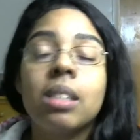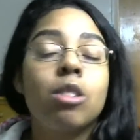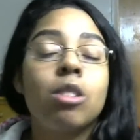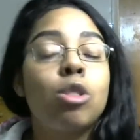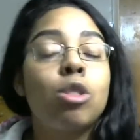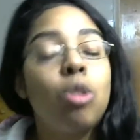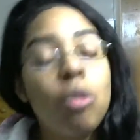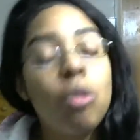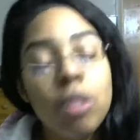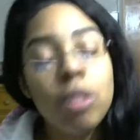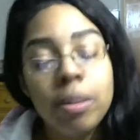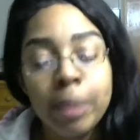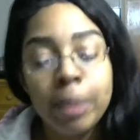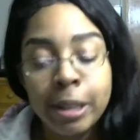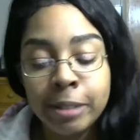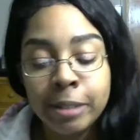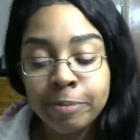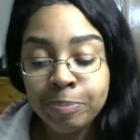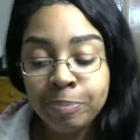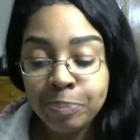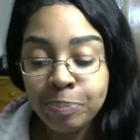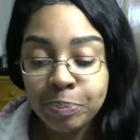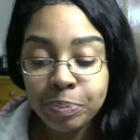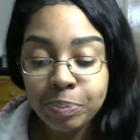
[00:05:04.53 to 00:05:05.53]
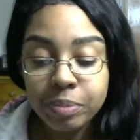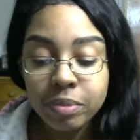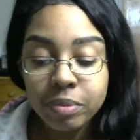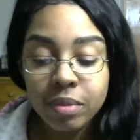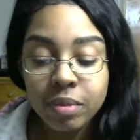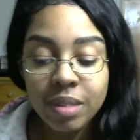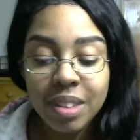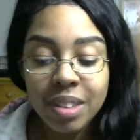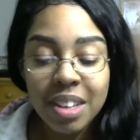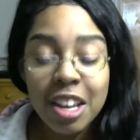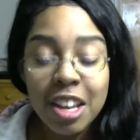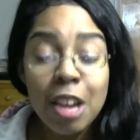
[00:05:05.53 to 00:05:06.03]
tournament,
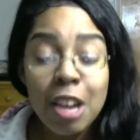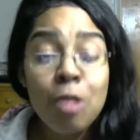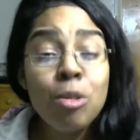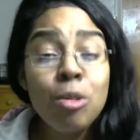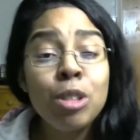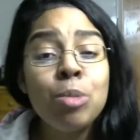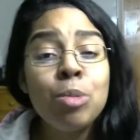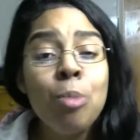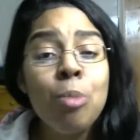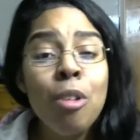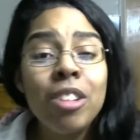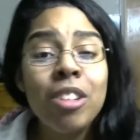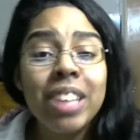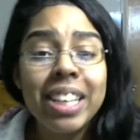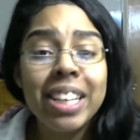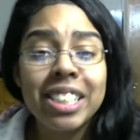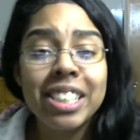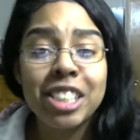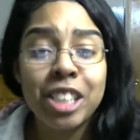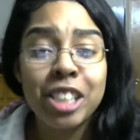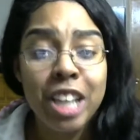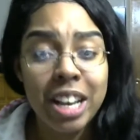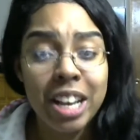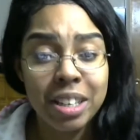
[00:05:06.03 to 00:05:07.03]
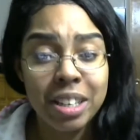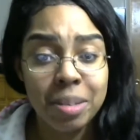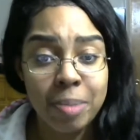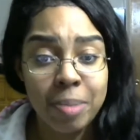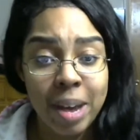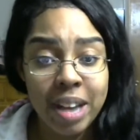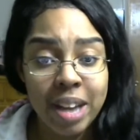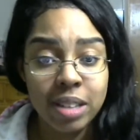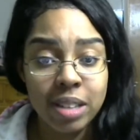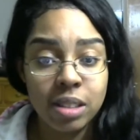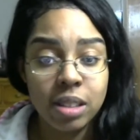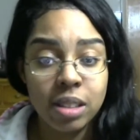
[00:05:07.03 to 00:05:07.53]
it was more like a chess
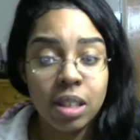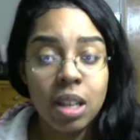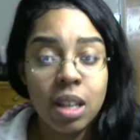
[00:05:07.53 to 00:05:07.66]
match.